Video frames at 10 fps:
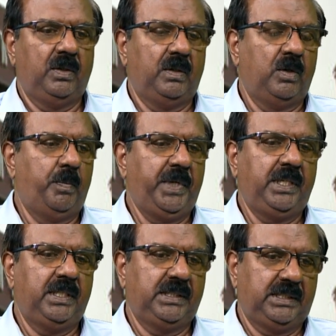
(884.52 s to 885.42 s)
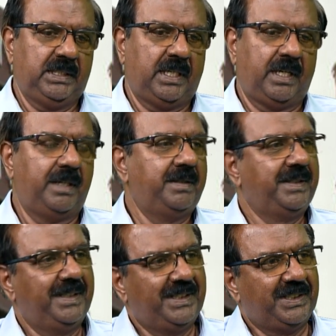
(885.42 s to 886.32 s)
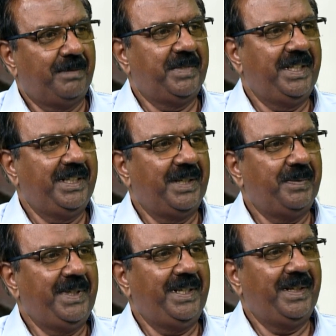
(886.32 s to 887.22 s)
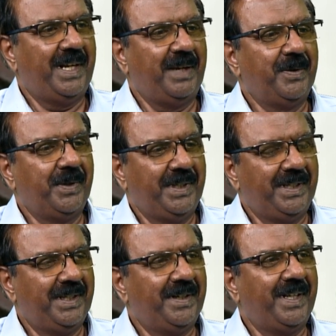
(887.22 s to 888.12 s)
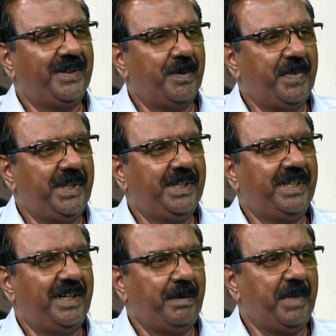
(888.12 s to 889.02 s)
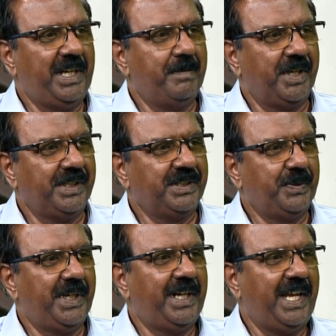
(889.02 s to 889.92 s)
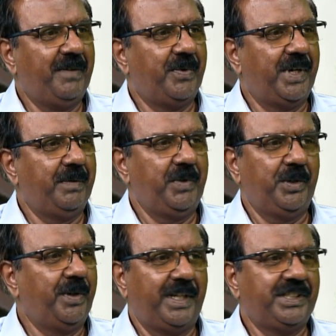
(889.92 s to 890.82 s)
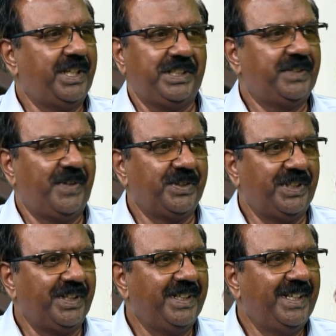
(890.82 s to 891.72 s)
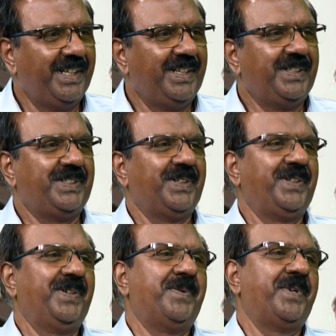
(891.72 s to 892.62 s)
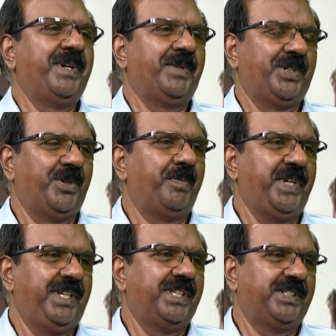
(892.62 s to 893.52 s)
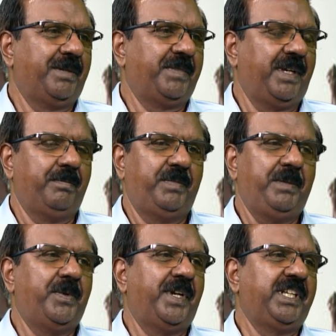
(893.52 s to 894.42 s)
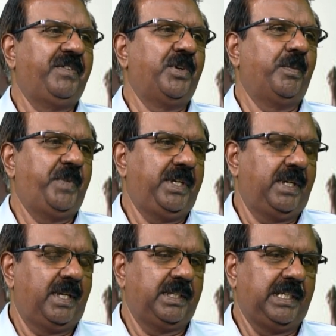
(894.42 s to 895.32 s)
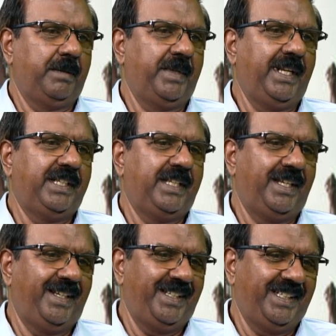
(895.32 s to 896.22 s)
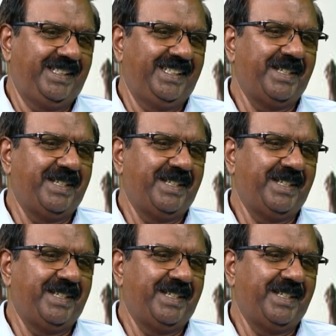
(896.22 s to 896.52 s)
opinions are something that and I wrote in there that opinions are like belly buttons. We all have one. We don't understand its function. So don't worry about your opinion sometimes. People want to give their opinion all the time, and it's a